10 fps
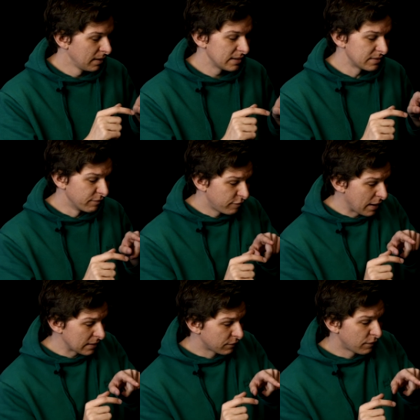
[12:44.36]
It's in
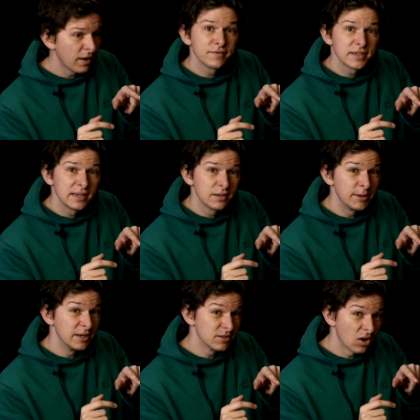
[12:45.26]
fact five
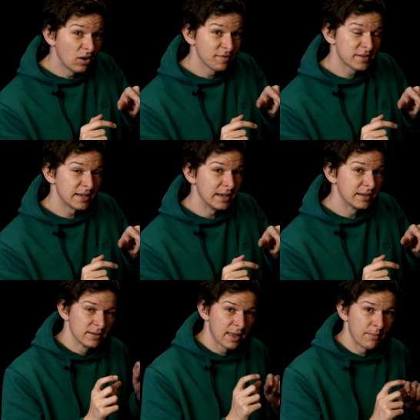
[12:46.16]
centimeters offset.
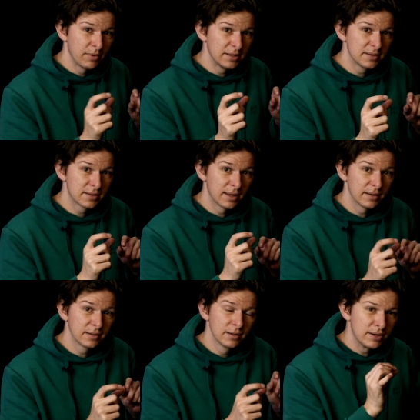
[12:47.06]
So that means
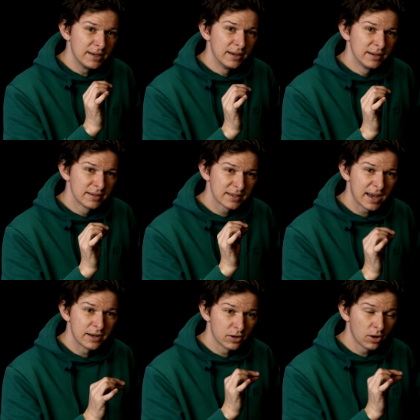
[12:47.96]
that if we
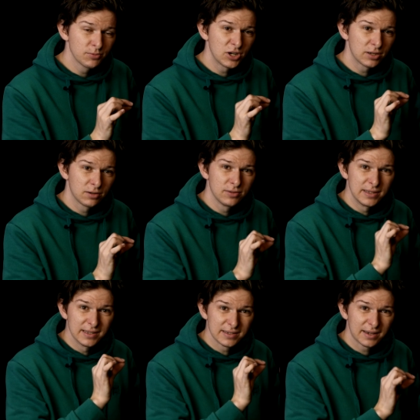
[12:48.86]
scan an object
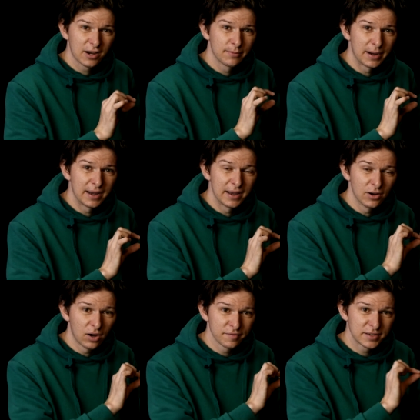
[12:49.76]
using the scale bar and
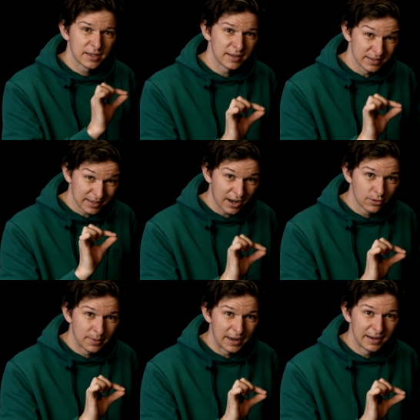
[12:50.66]
offset the scale
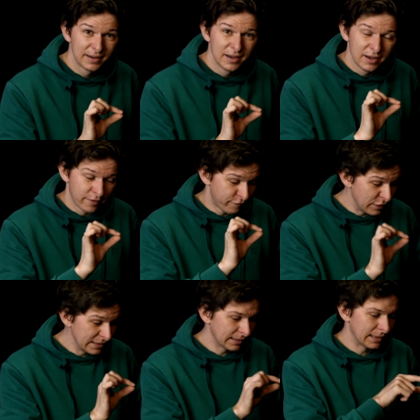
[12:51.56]
bar
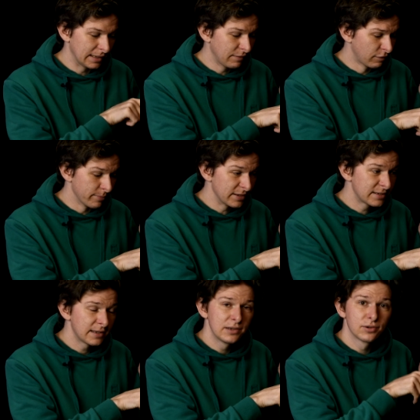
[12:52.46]
physically from the
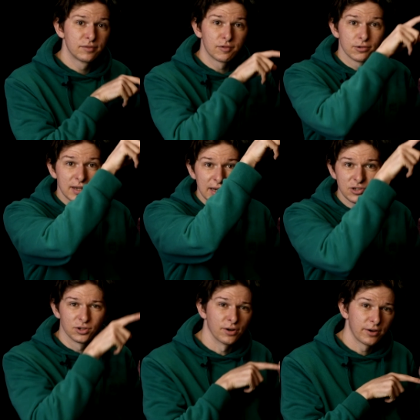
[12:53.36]
center of
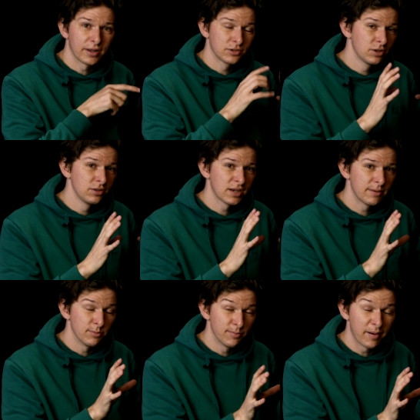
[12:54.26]
rotation on our
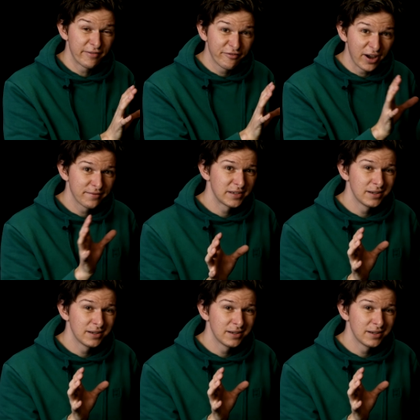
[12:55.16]
turntable by five